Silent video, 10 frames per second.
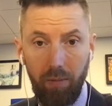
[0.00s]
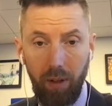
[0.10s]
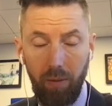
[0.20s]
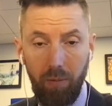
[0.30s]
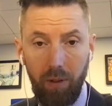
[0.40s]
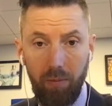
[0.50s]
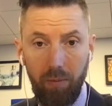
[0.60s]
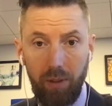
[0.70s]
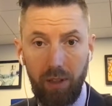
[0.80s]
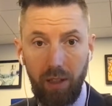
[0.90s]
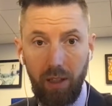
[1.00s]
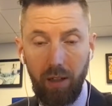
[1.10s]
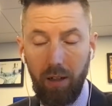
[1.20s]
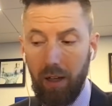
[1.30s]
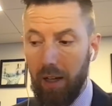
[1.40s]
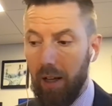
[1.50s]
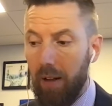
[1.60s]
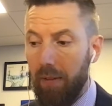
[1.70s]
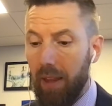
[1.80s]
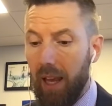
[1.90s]
like what's in here.
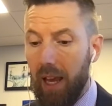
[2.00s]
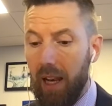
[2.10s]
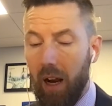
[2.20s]
And I